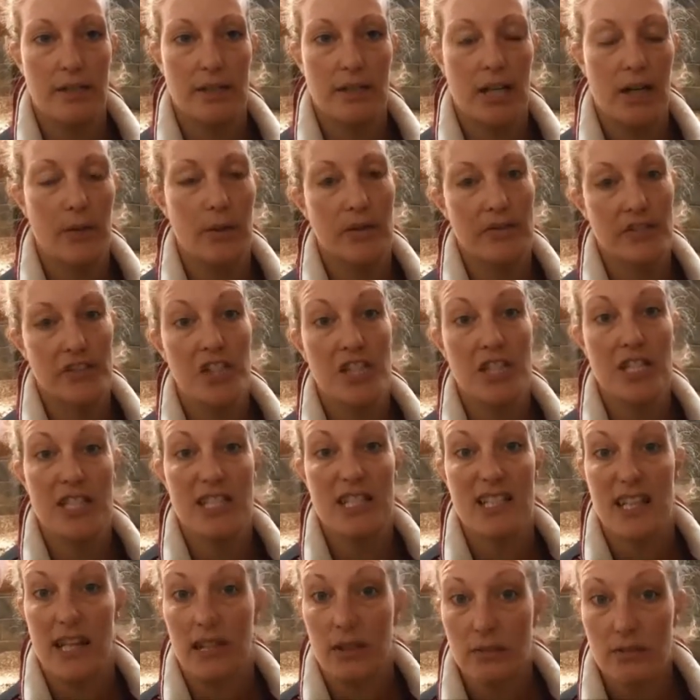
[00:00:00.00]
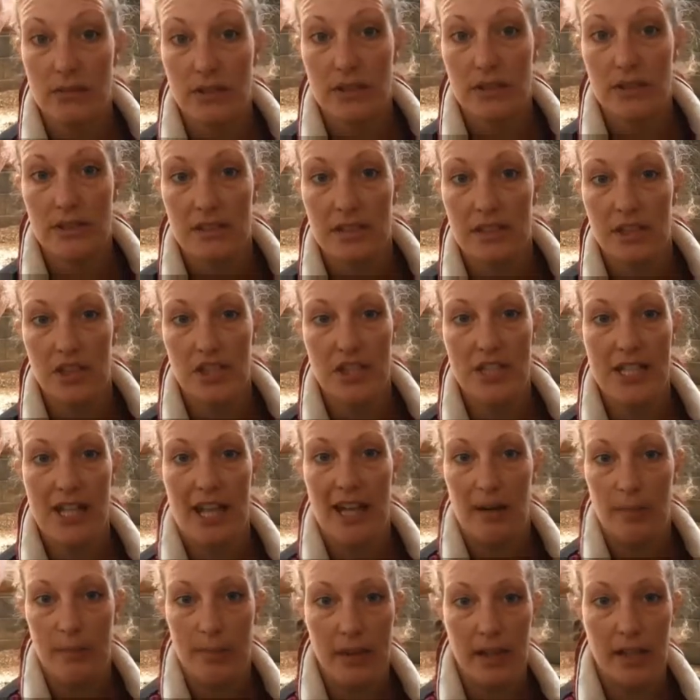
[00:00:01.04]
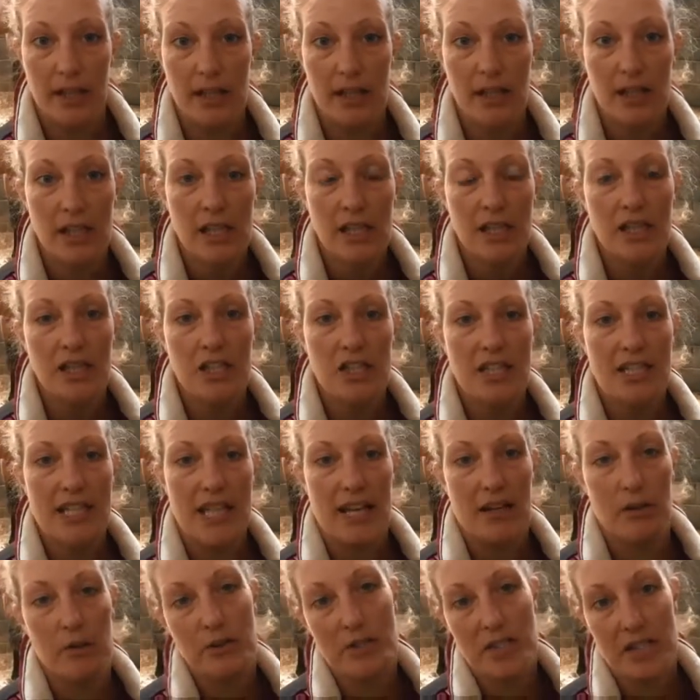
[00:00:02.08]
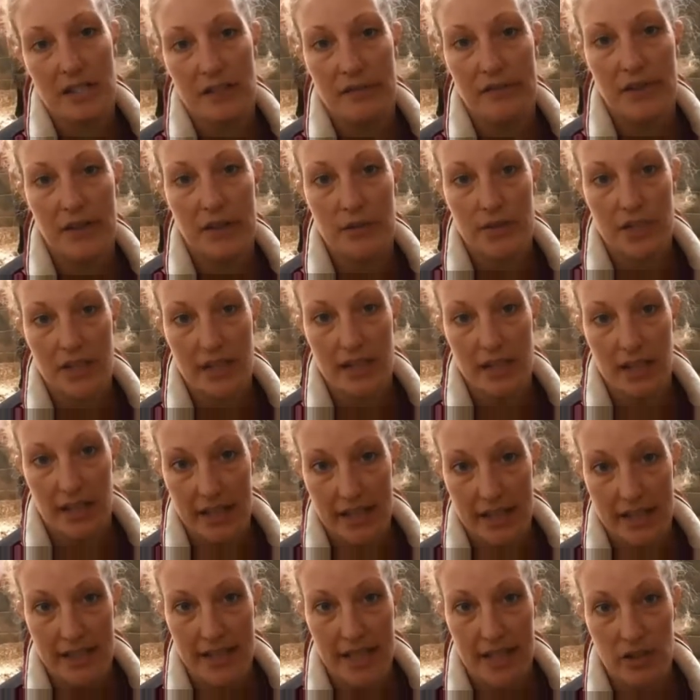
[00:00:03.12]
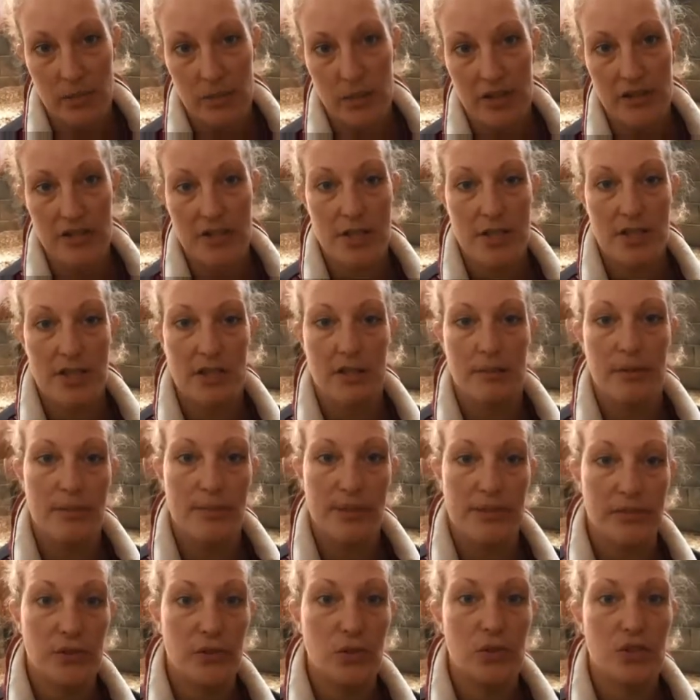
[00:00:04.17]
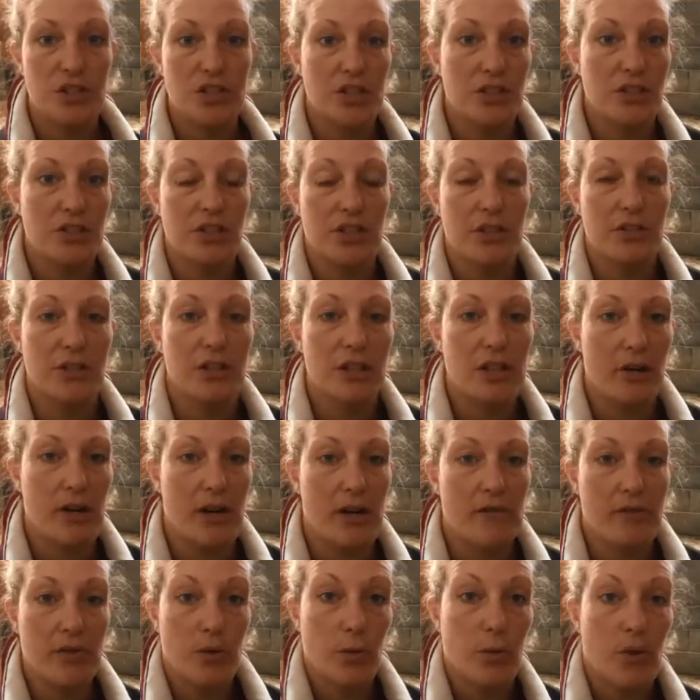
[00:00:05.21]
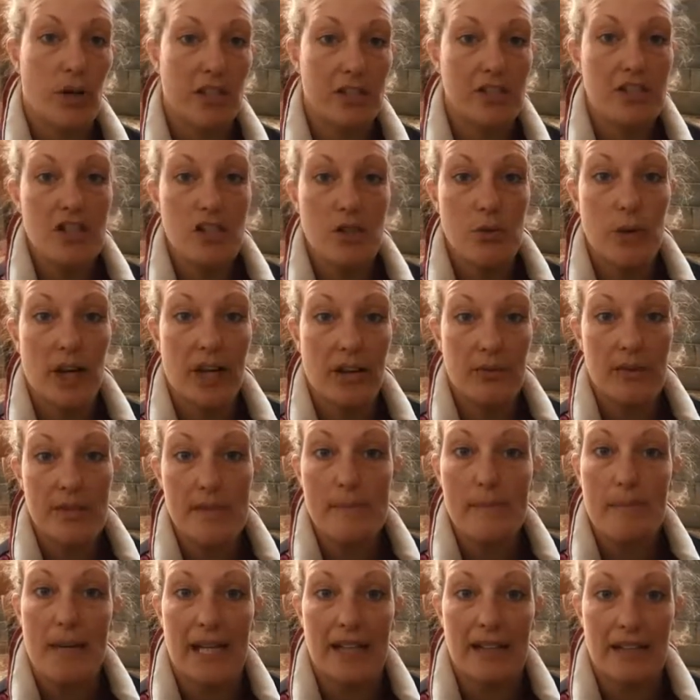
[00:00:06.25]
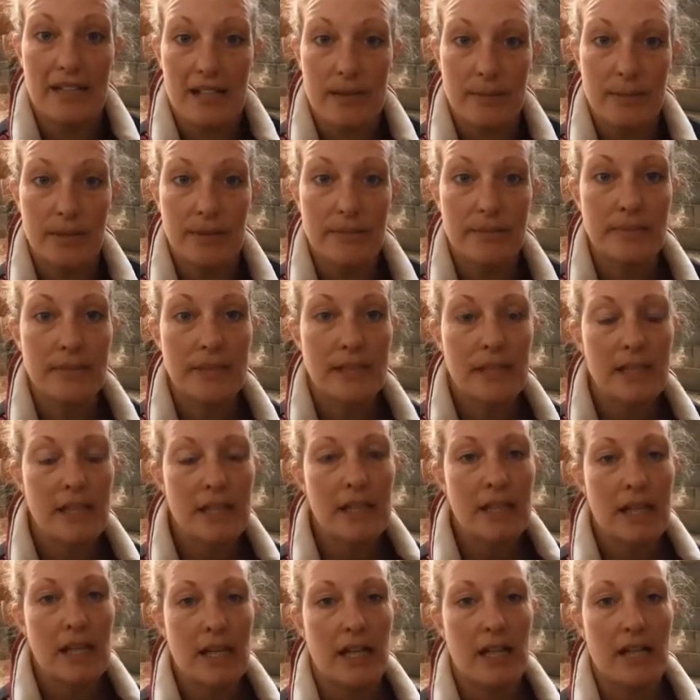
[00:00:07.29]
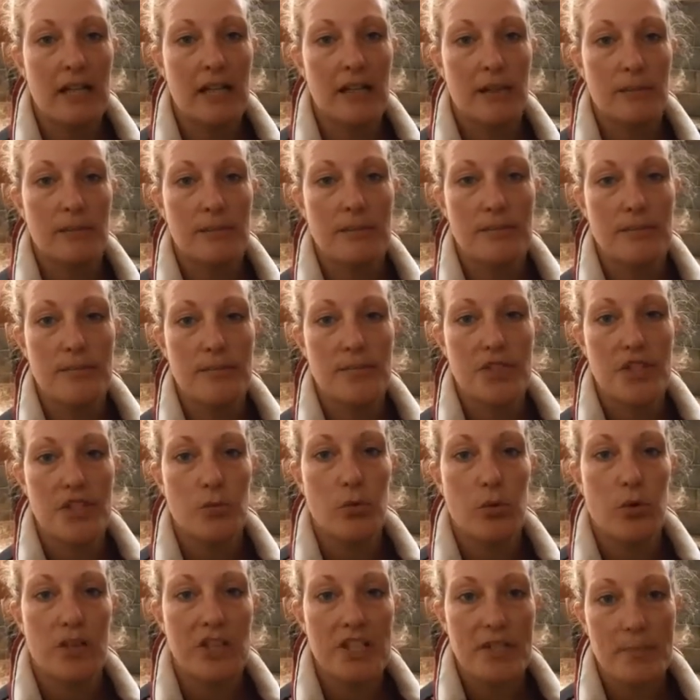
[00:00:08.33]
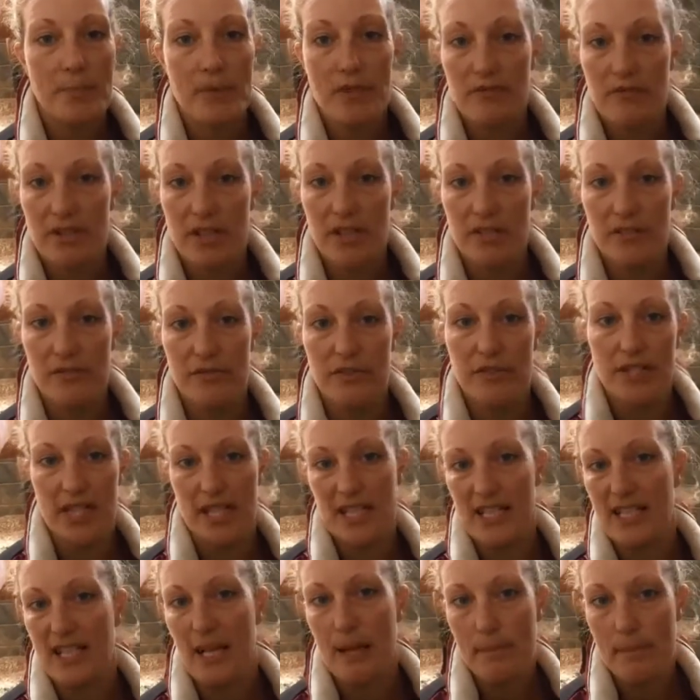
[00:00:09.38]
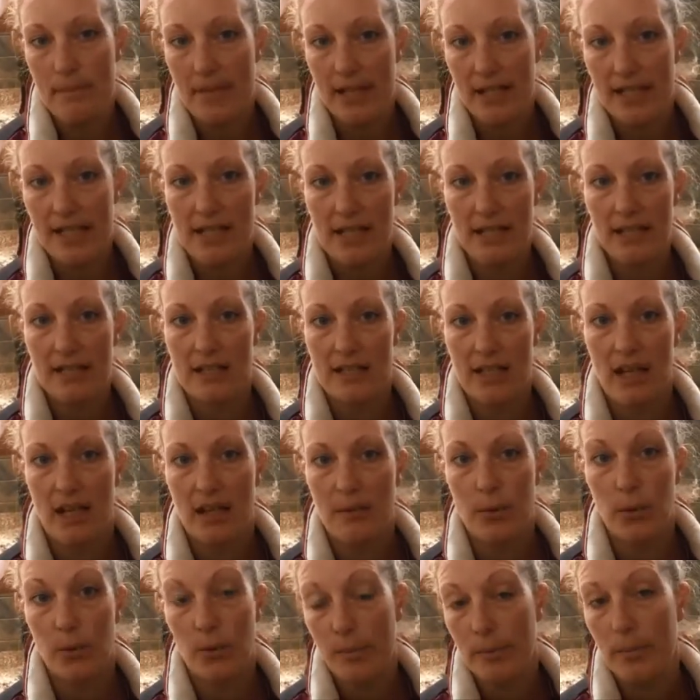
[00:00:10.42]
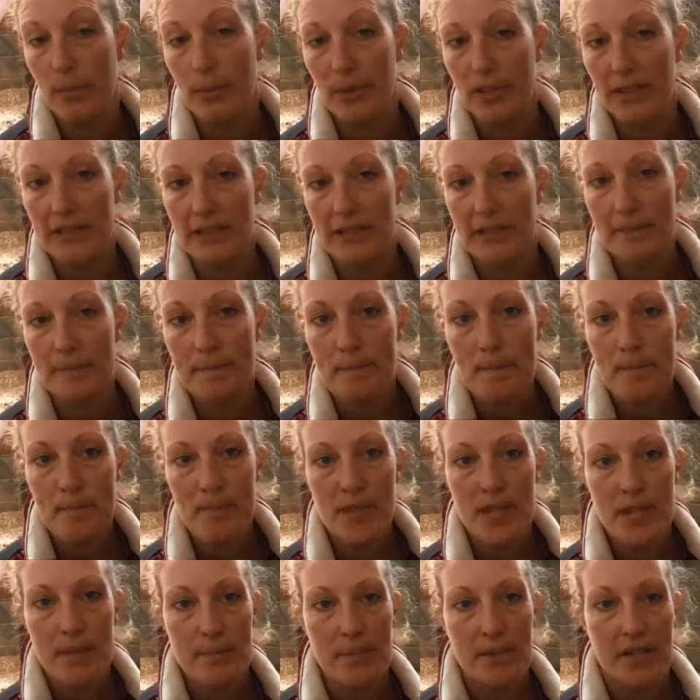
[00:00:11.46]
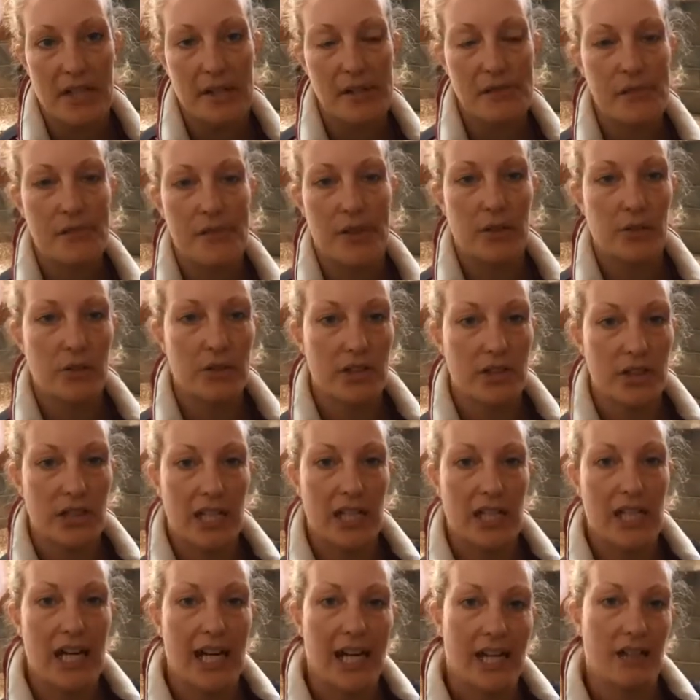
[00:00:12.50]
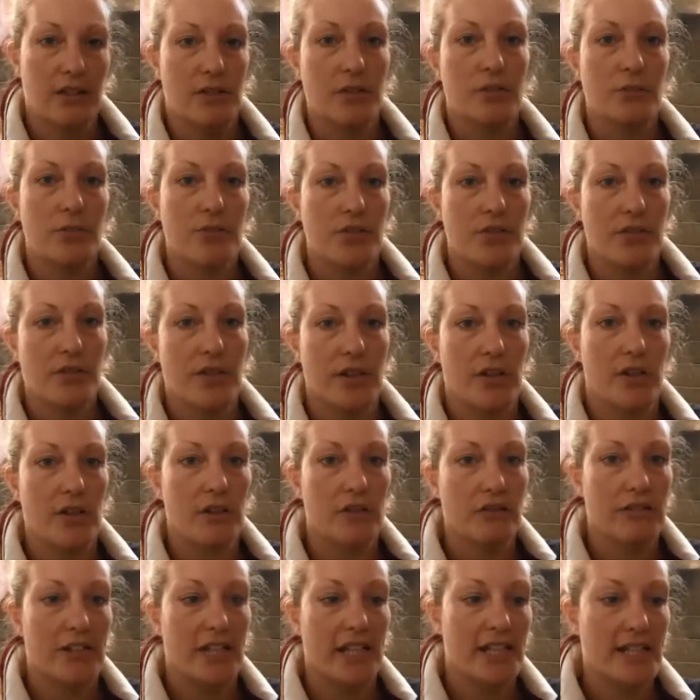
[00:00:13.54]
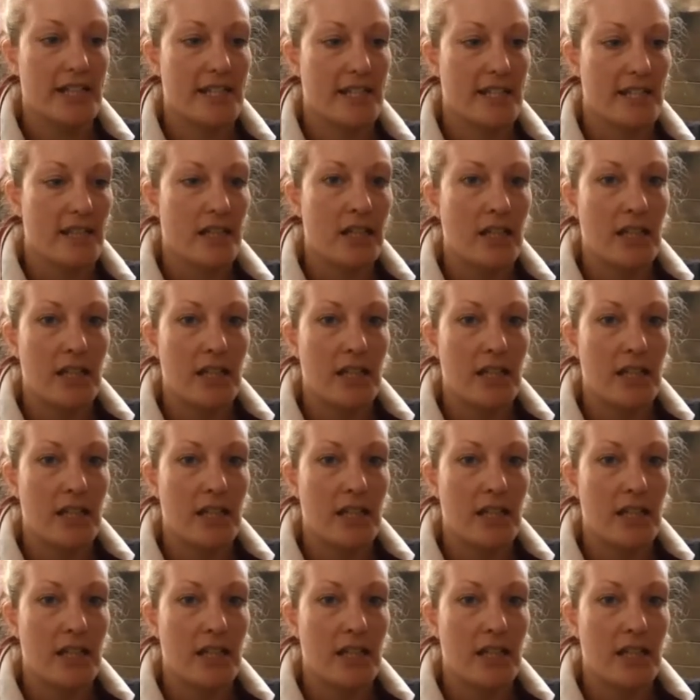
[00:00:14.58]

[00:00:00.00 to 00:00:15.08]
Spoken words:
however she is sound, she's happy, she's out in the field at night now, whereas before she could only go out for 1-2 hours maximum. She was being ridden for say 10 minutes at a time at one point, but I felt that her angles of her coronets